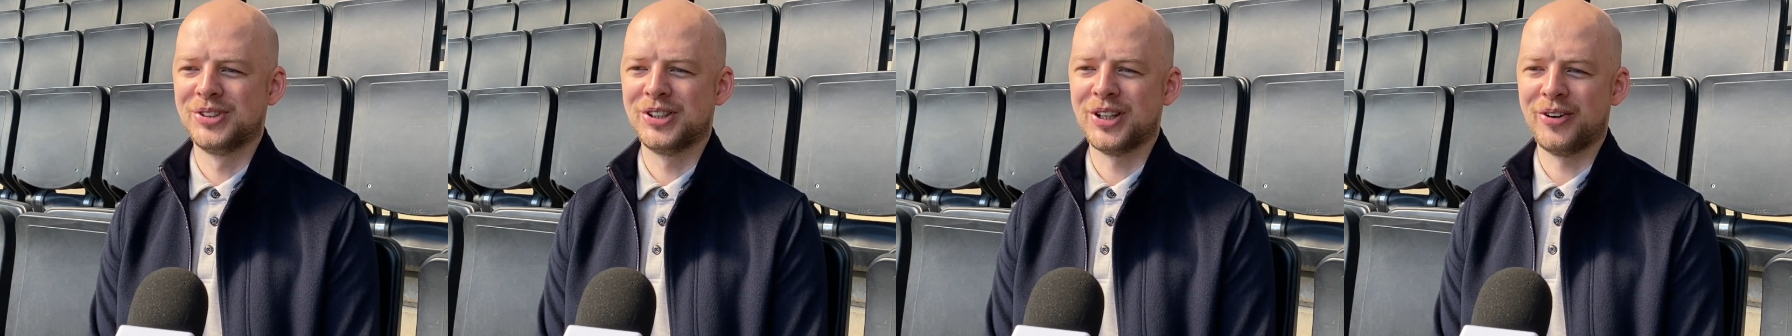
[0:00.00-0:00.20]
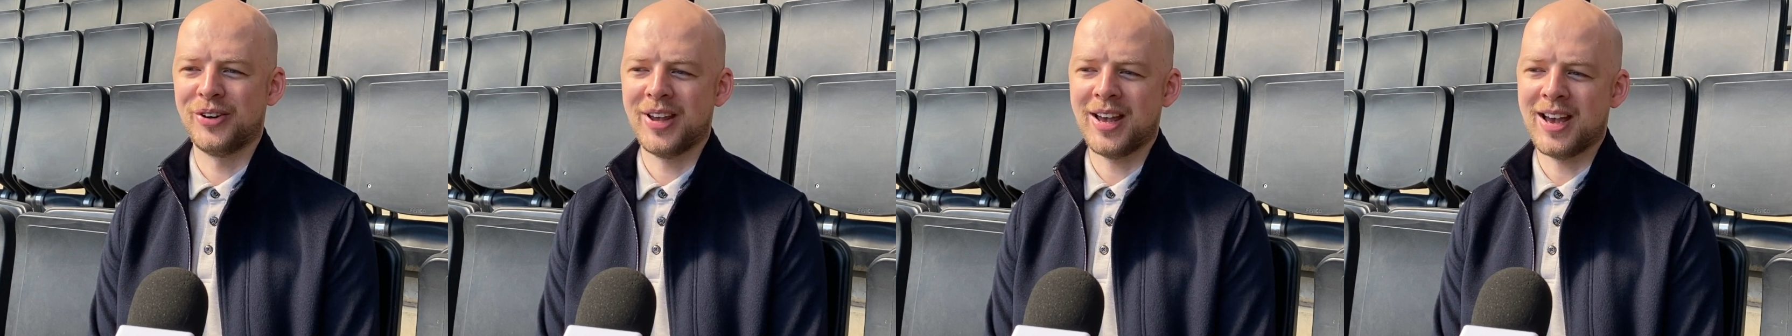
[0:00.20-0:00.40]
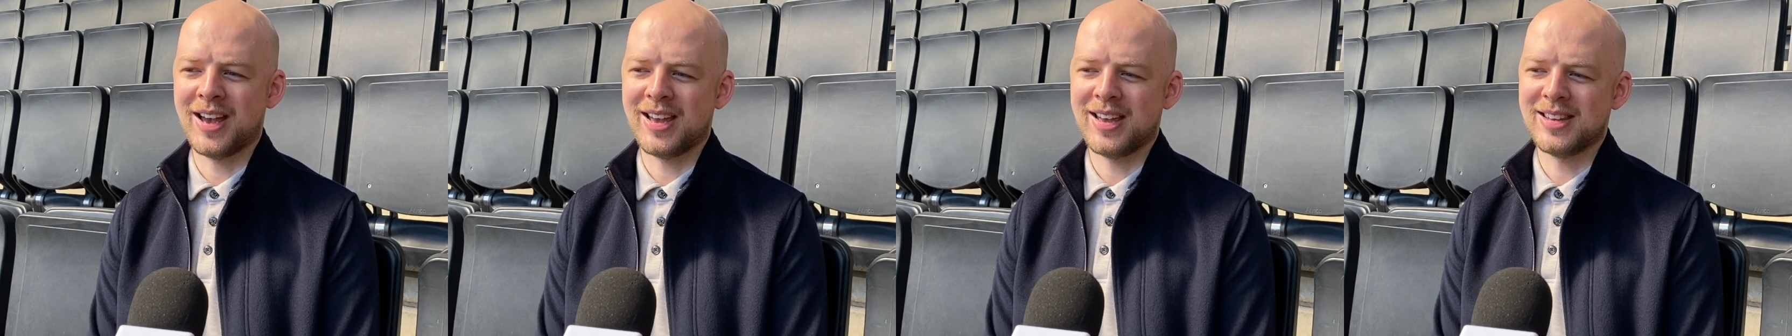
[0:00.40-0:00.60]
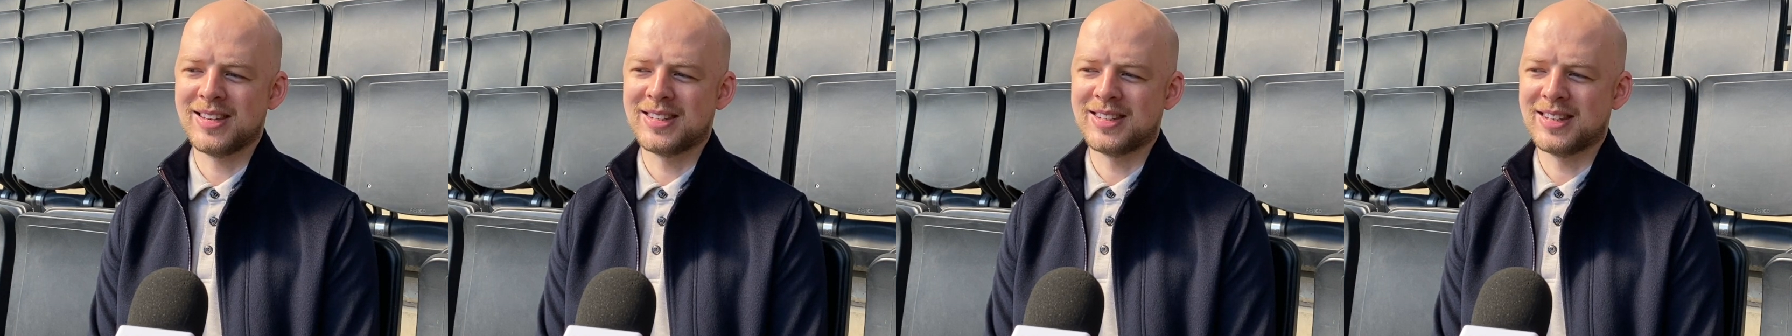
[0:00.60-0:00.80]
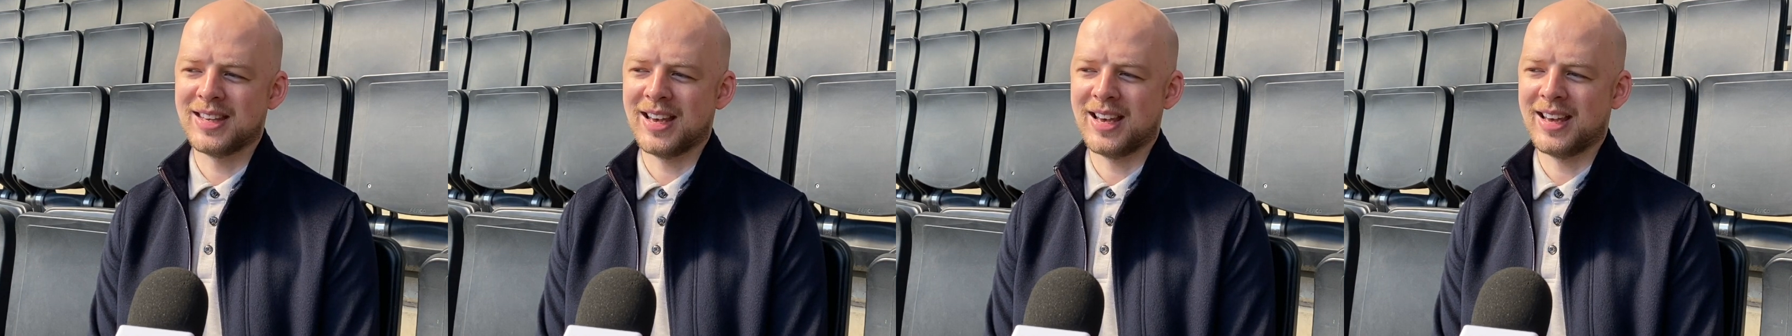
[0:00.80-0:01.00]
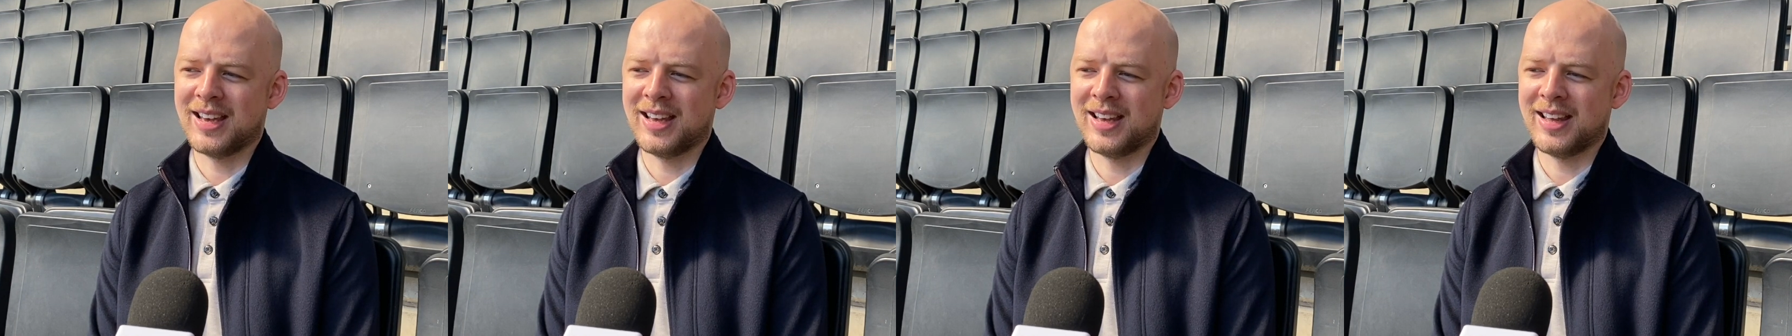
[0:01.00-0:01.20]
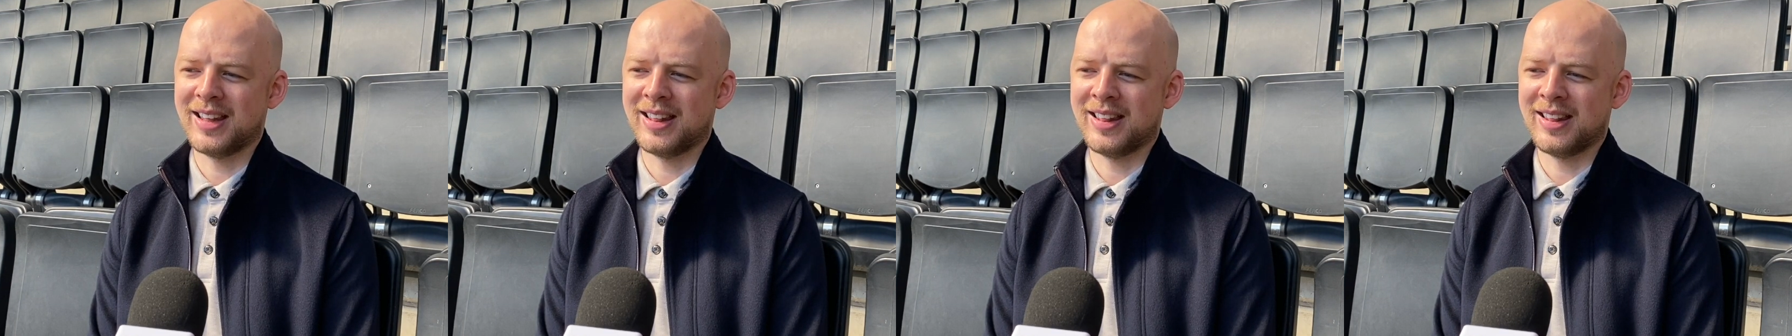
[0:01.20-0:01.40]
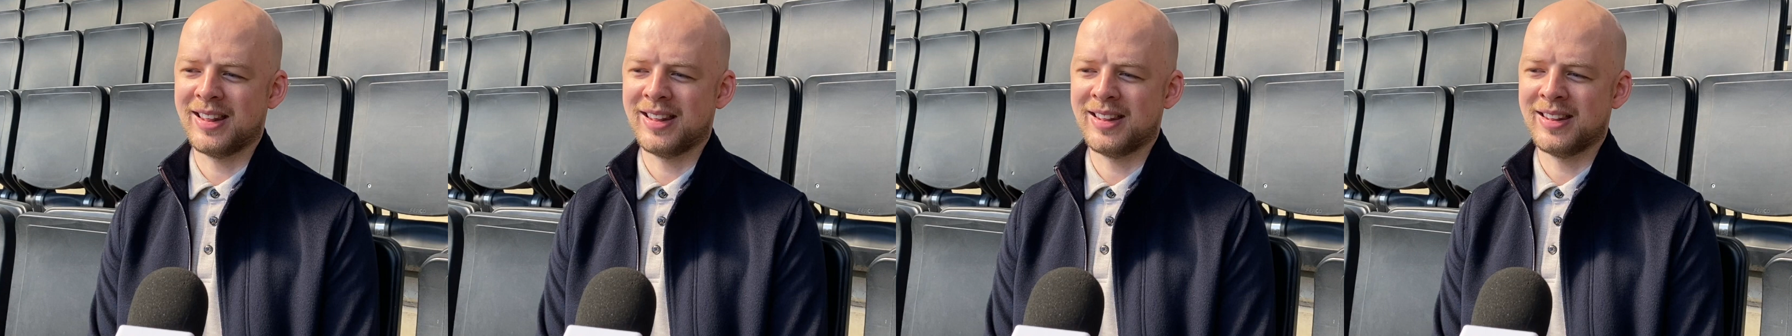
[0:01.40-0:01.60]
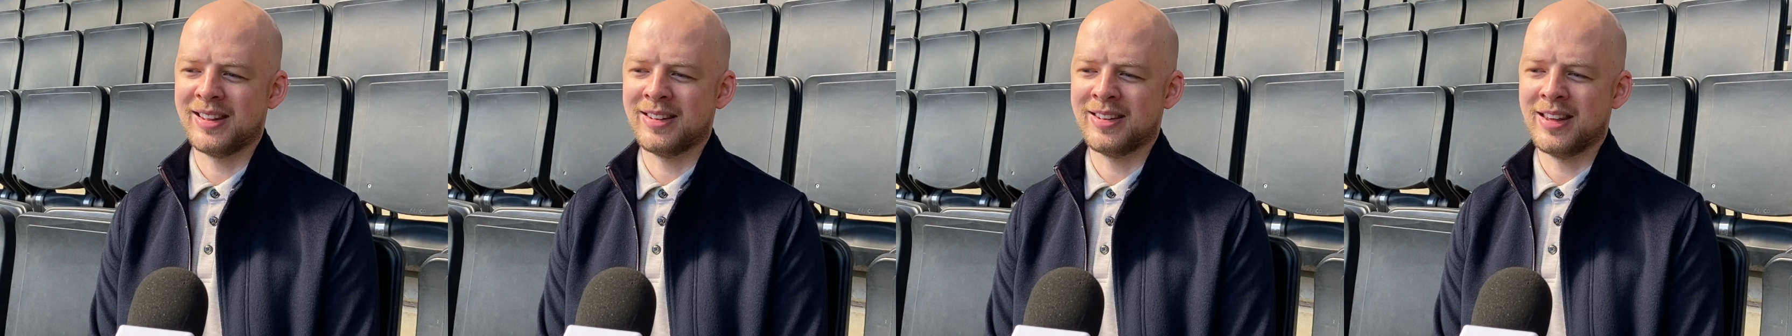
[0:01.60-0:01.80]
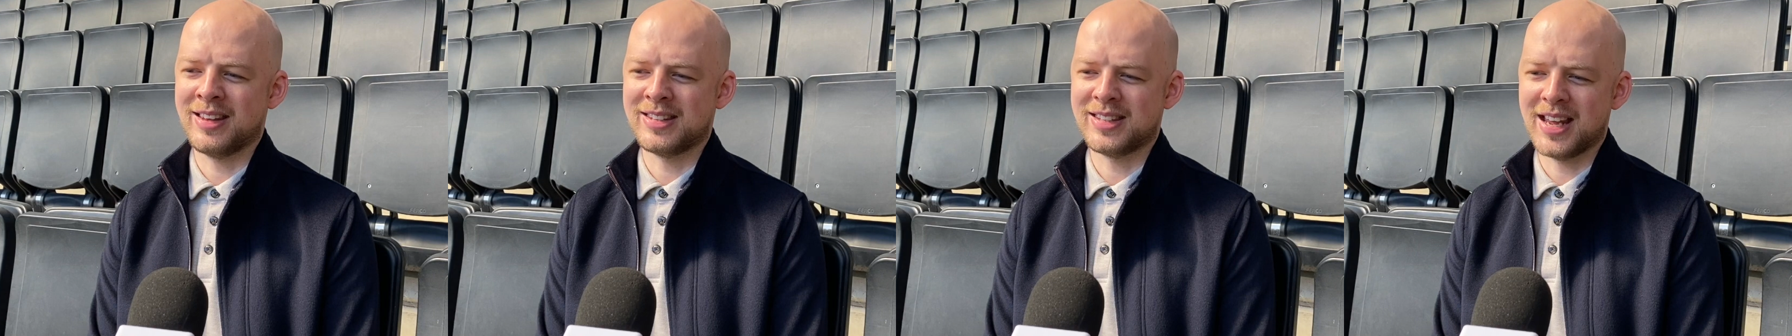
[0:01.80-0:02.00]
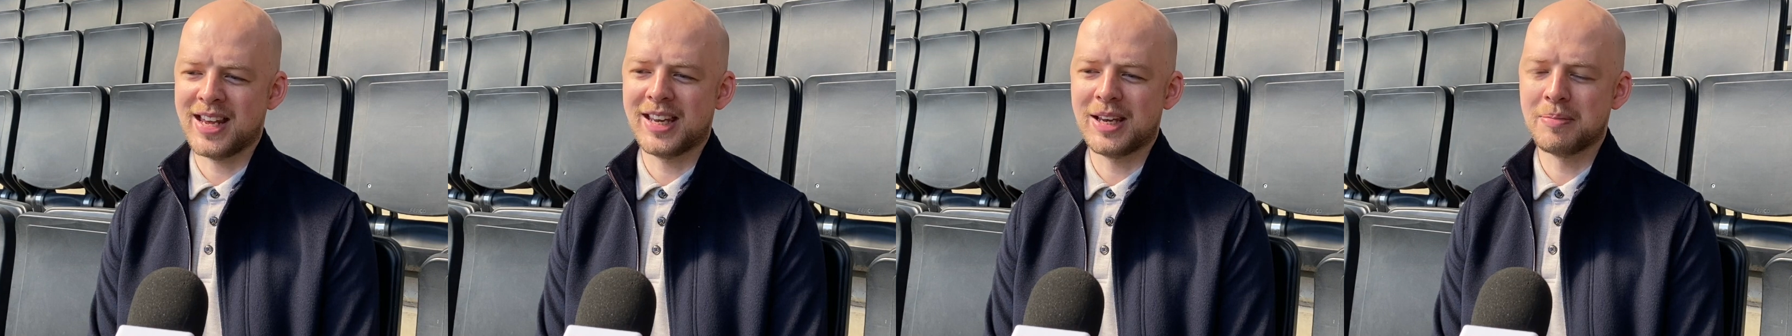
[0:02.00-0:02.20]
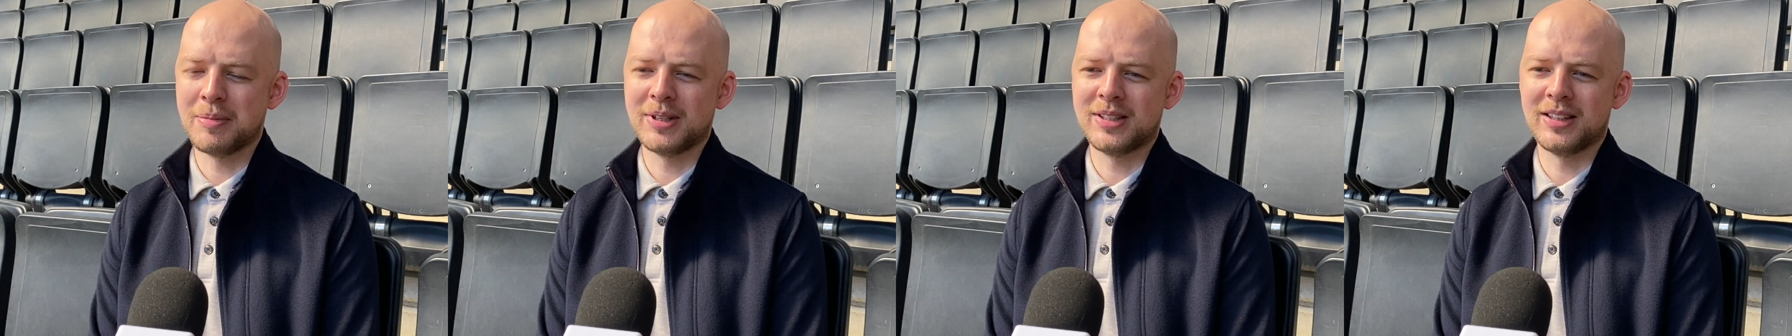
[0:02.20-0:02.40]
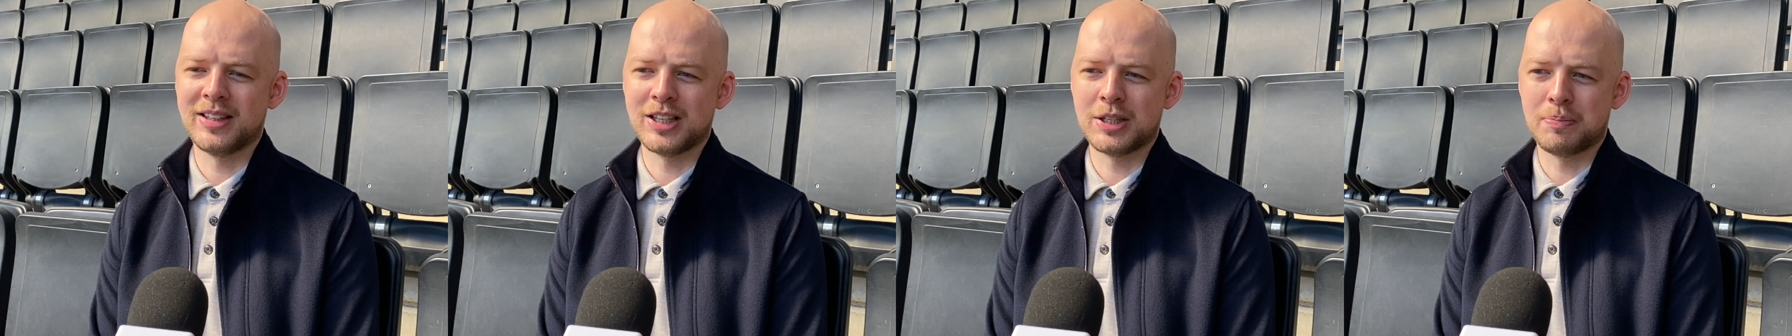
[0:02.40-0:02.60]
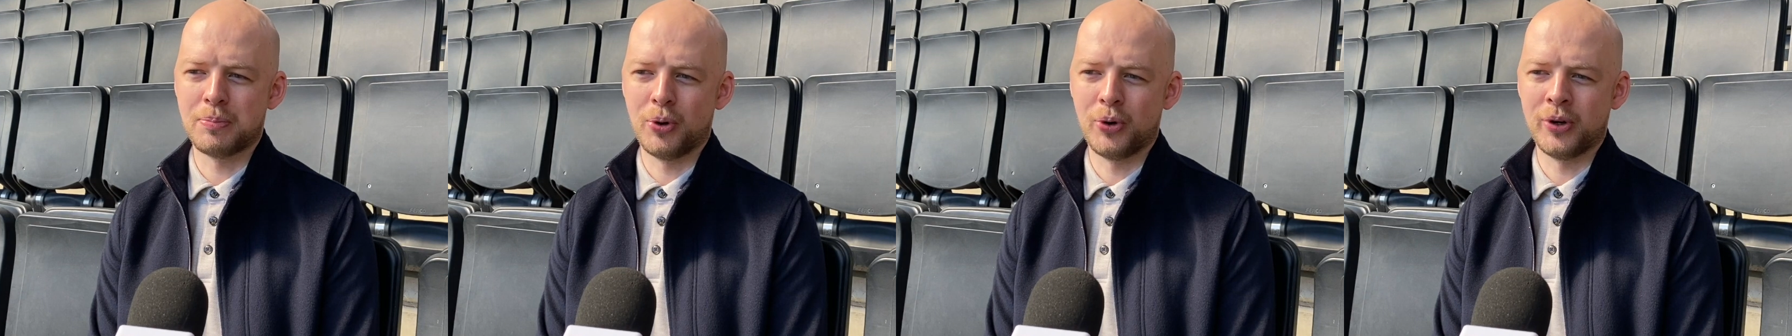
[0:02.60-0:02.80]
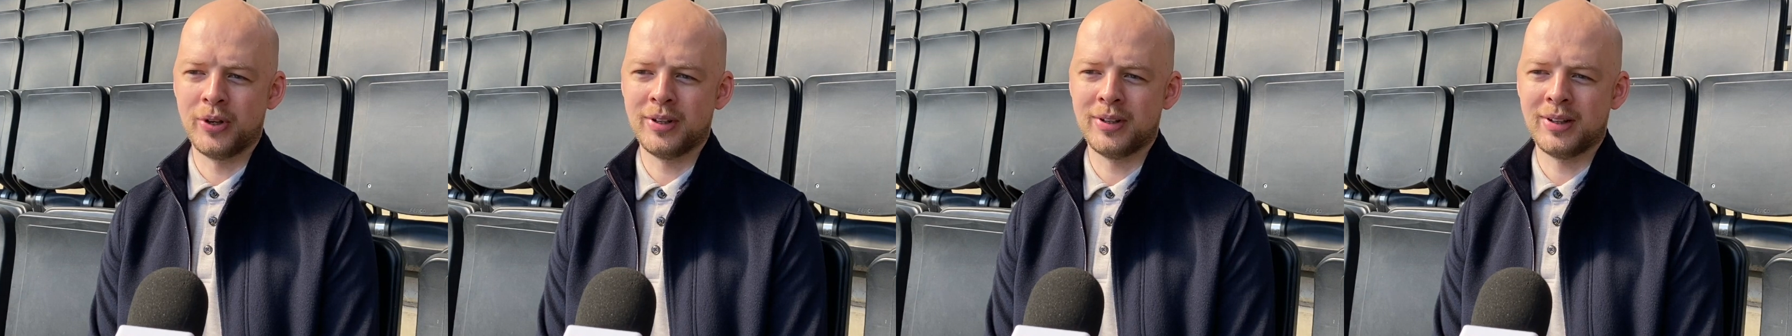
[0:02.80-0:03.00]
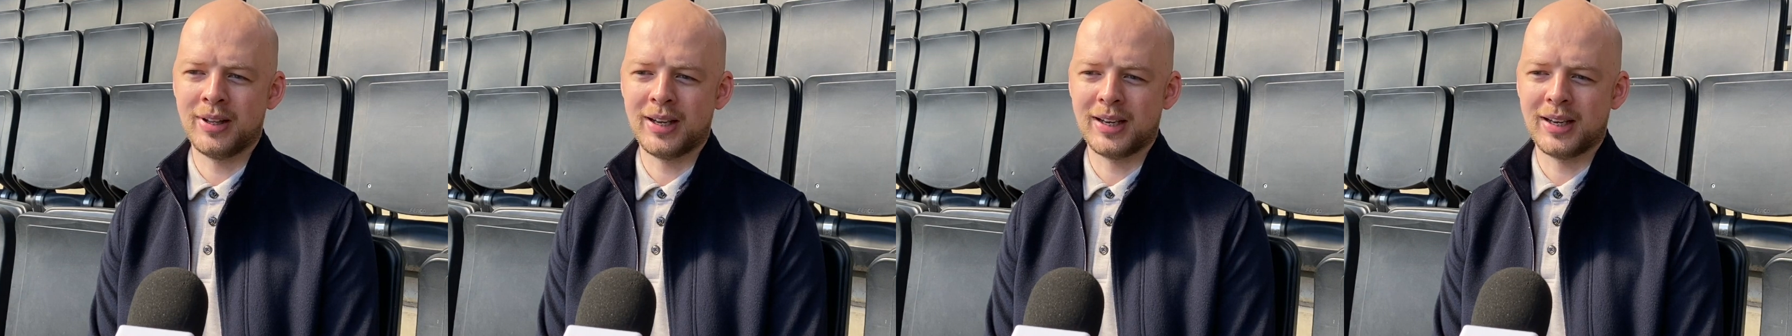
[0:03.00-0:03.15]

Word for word: so yeah, it's uh, it's taken me to this point.